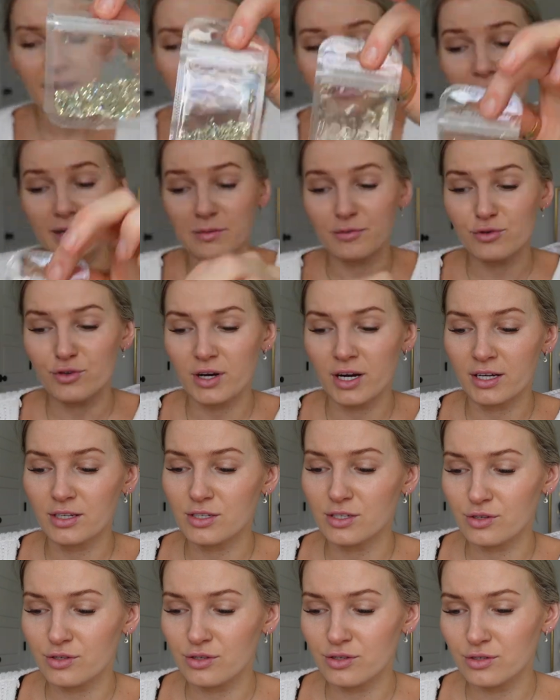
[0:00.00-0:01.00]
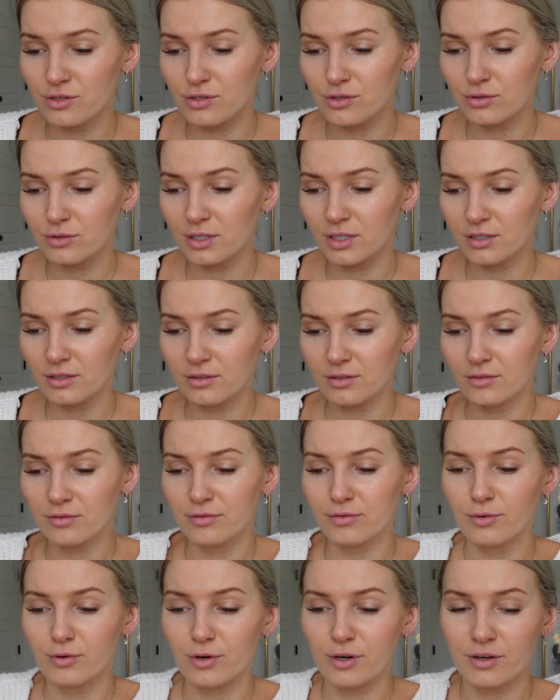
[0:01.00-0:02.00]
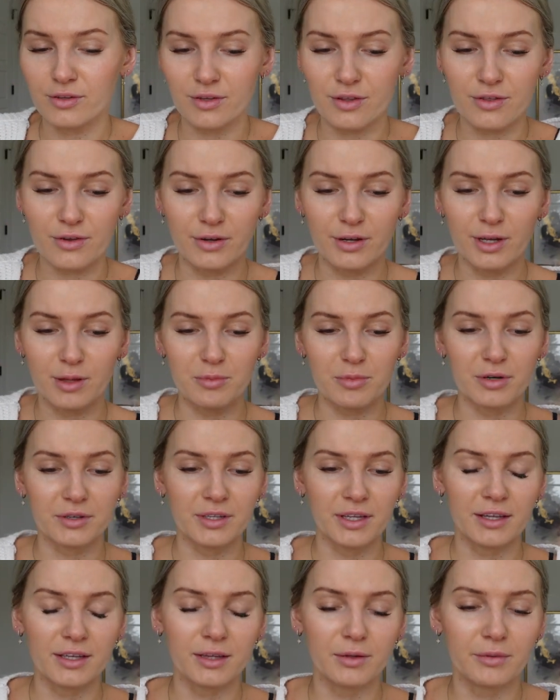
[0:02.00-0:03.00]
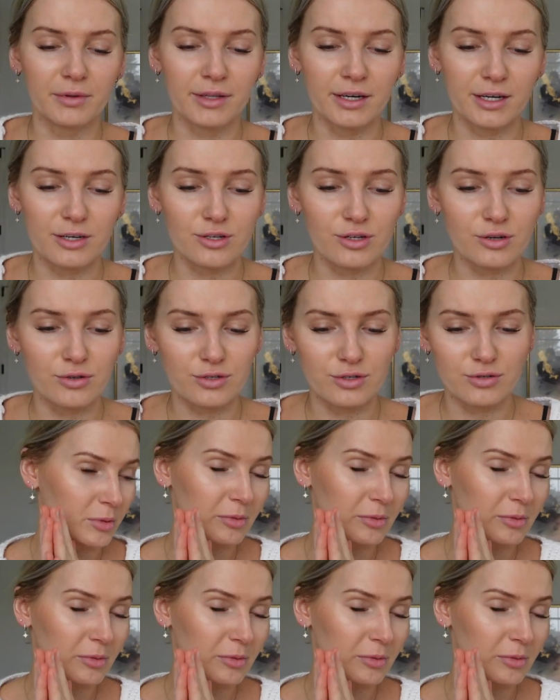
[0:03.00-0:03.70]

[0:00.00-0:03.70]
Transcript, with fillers: that I'm trying to do for the 30th birthday, like the one that I showed you.